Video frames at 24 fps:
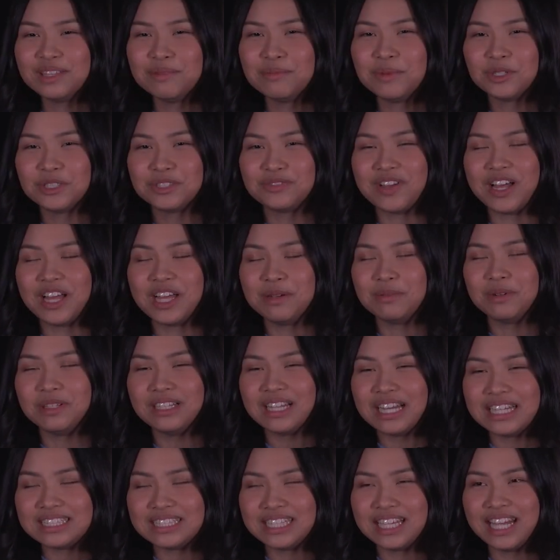the most valuable
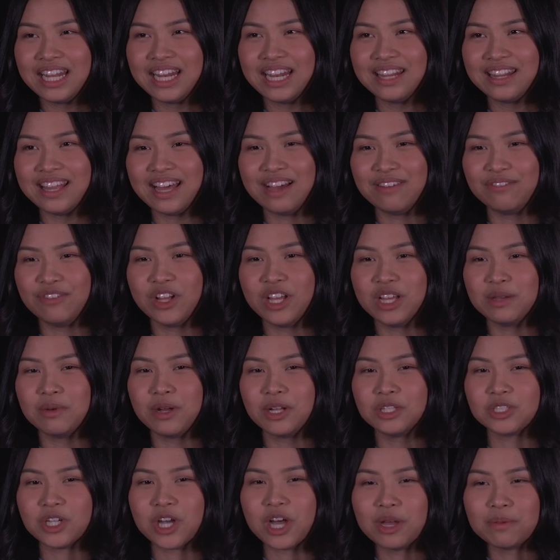lesson that
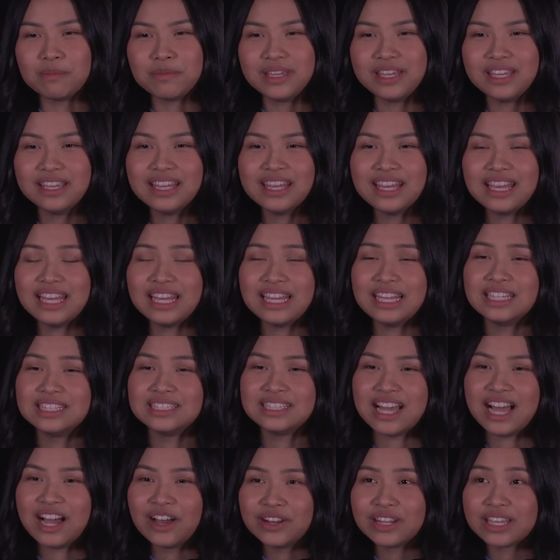volleyball taught me
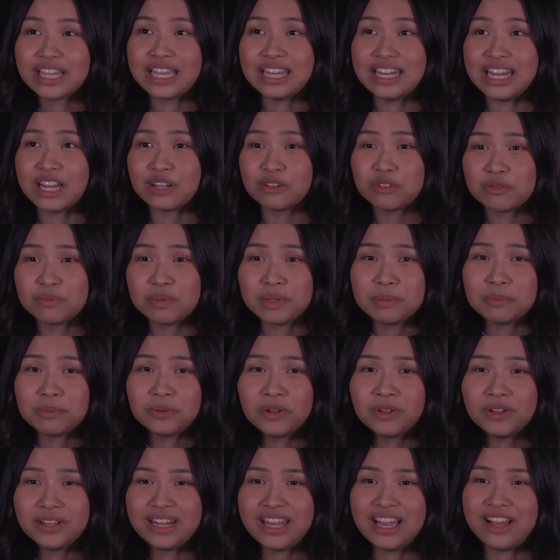is how to connect with
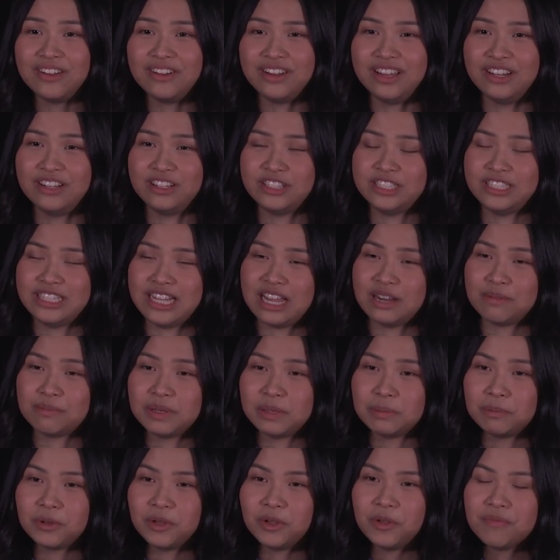people and how to understand
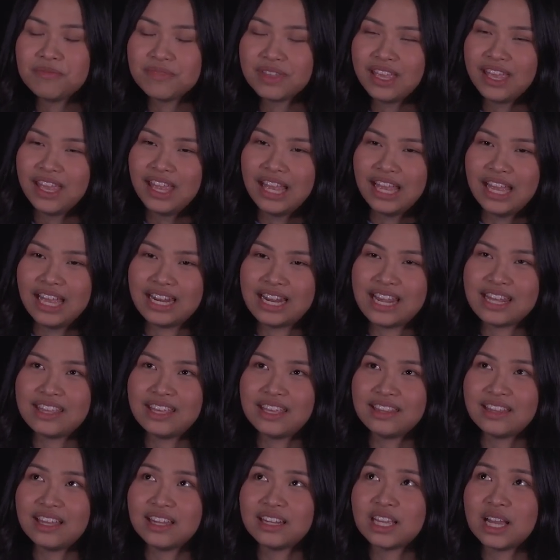people. And I
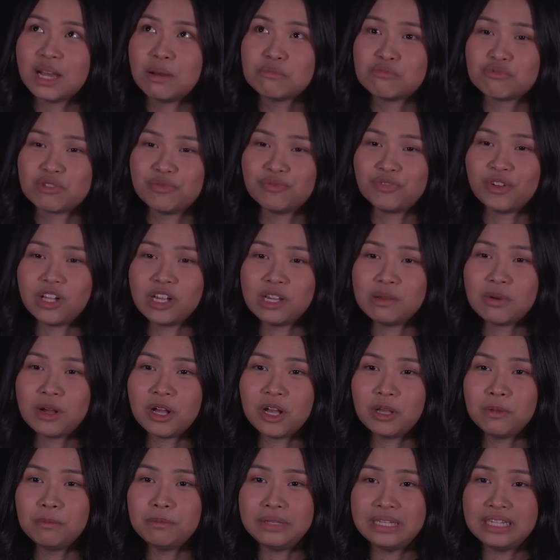think that comes from
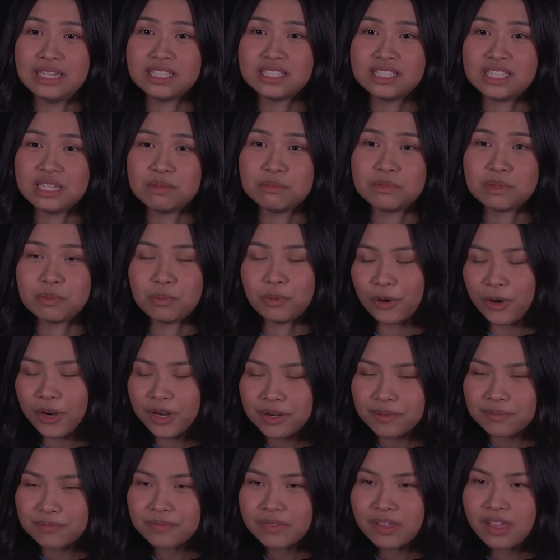volleyball being a team
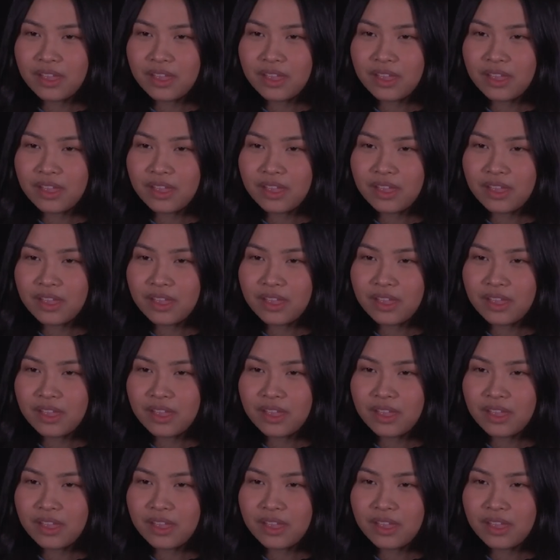sport,